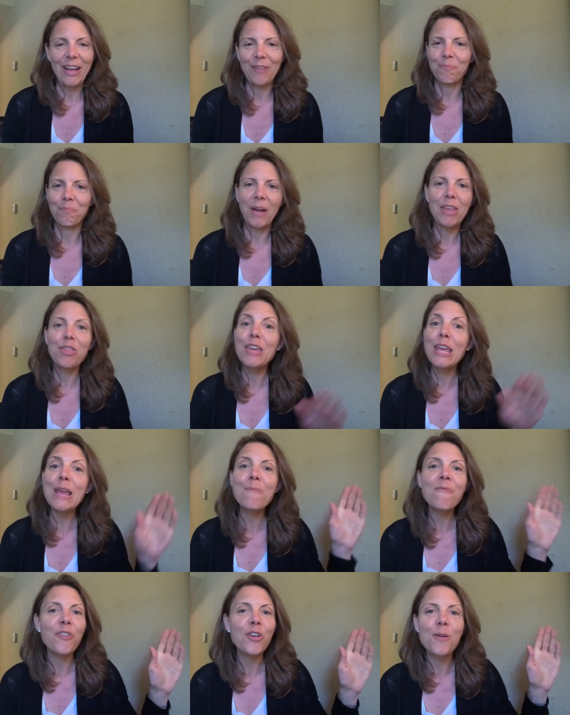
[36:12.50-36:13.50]
my theme
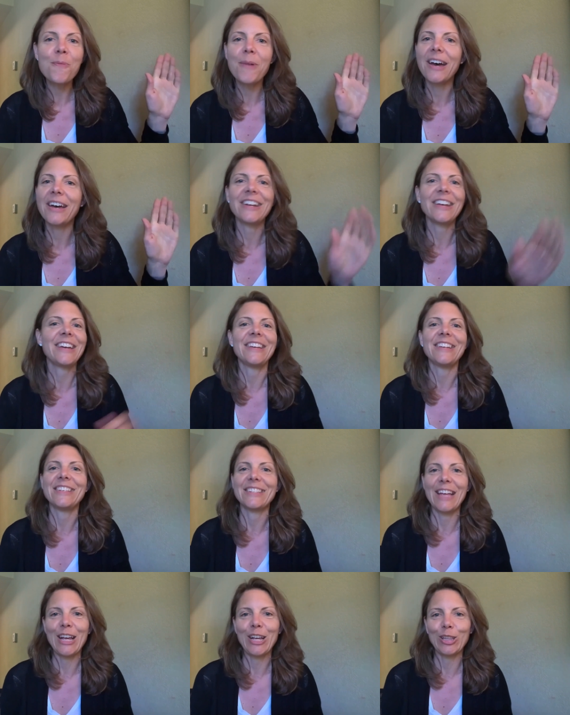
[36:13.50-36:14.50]
for Amanda
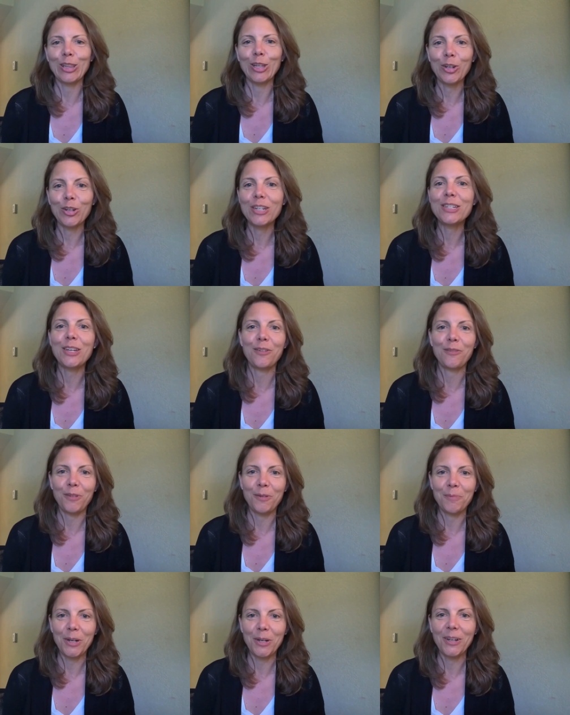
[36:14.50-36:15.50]
is I could learn a ton
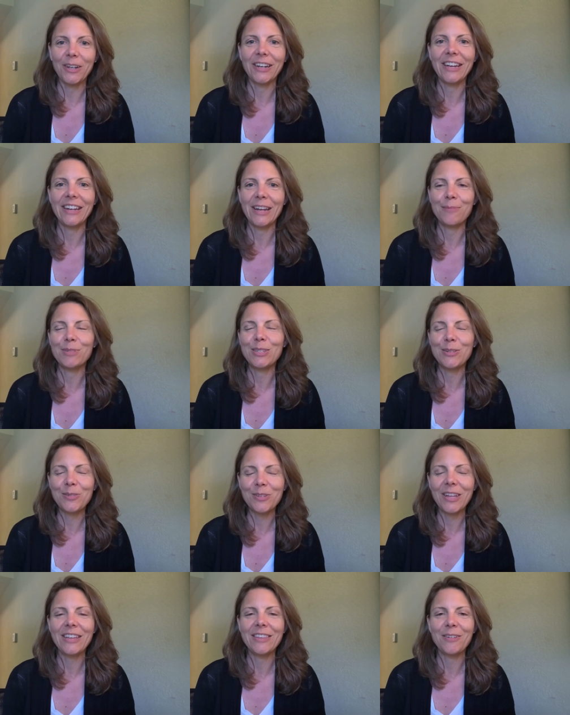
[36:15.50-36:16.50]
from her. And I'm so
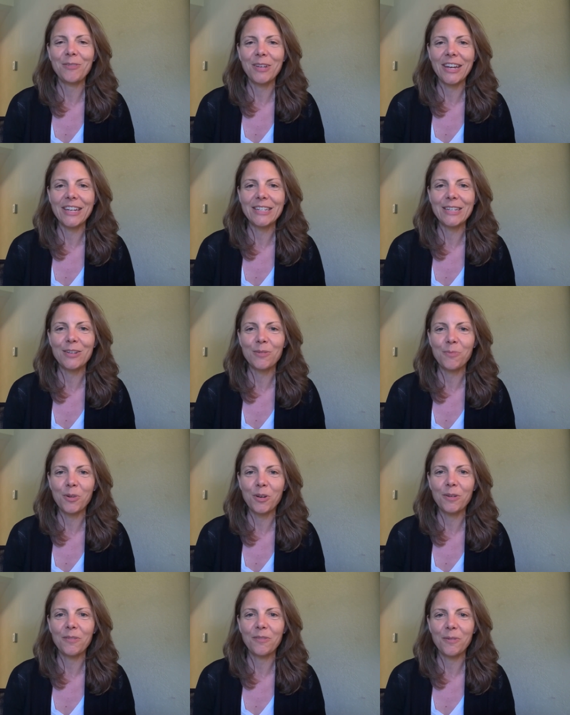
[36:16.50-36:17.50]
glad that we got to hear
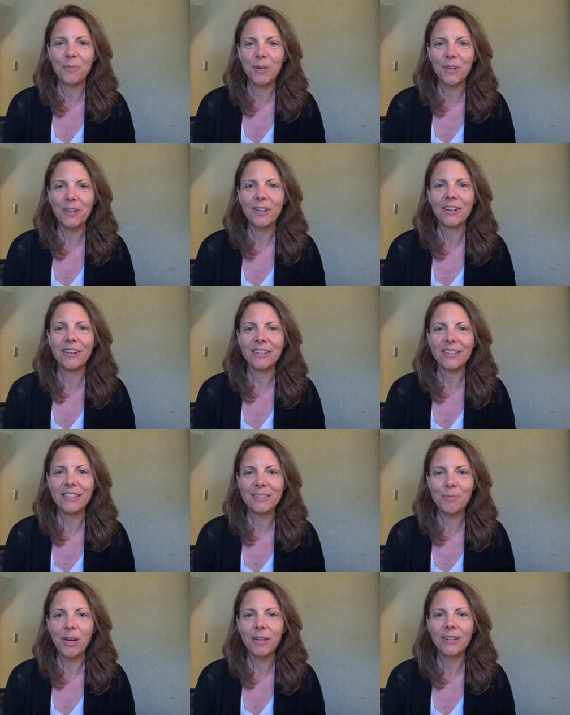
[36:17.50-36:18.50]
more from her on
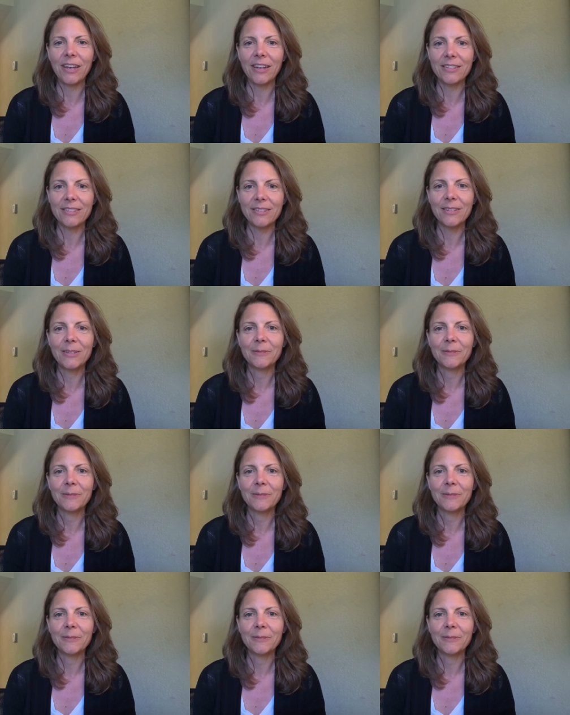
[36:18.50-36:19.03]
this podcast.